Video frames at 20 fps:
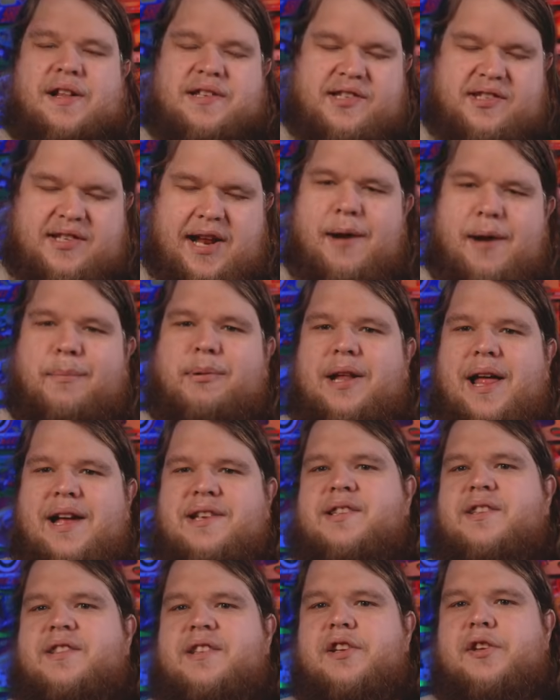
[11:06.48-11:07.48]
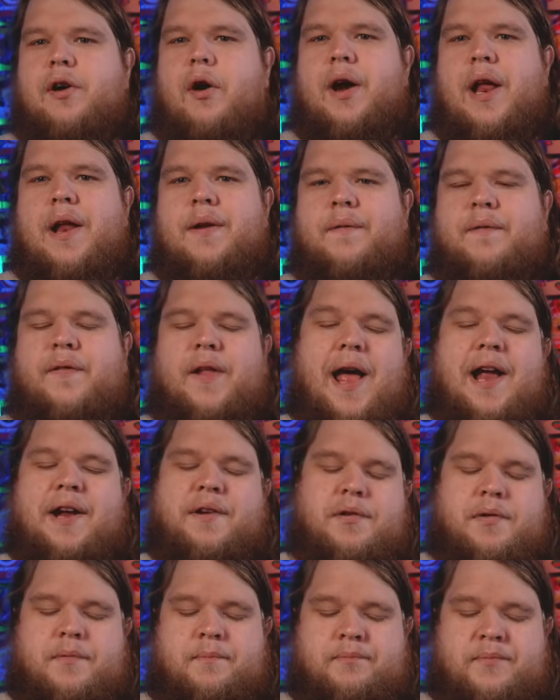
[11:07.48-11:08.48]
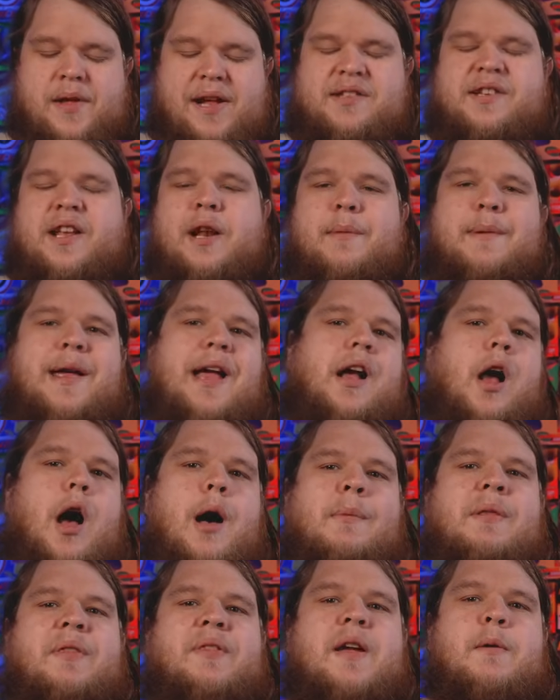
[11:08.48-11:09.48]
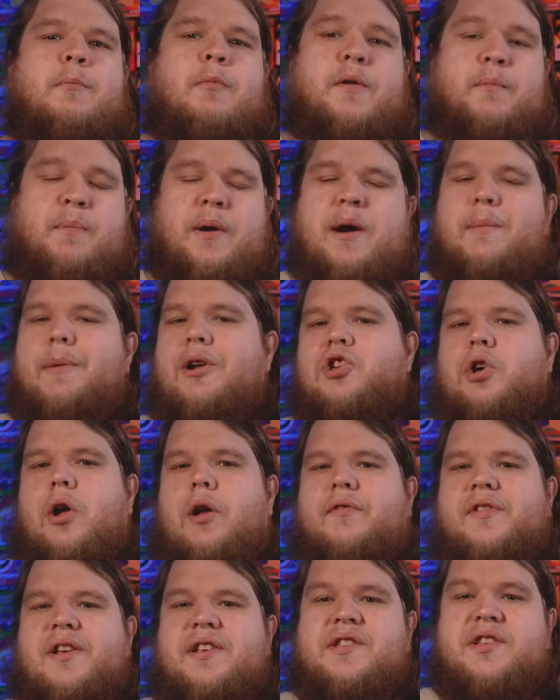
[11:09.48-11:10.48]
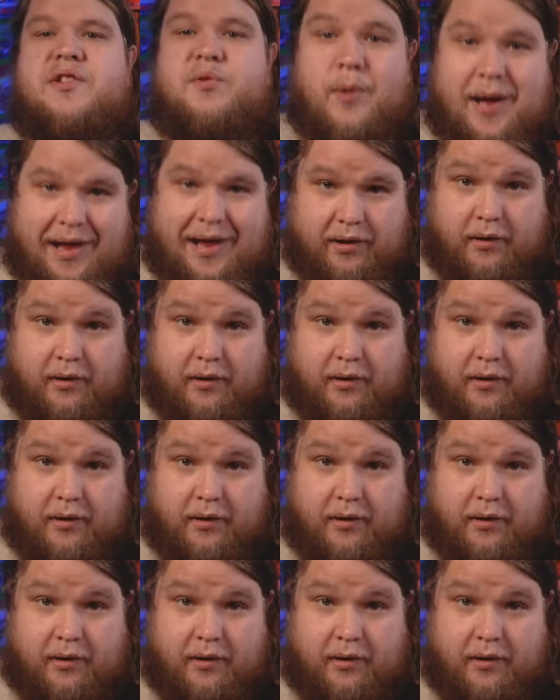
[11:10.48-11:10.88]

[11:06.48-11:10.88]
that stabilizes the dart in flight. That's going to be a common theme with pretty much all of these as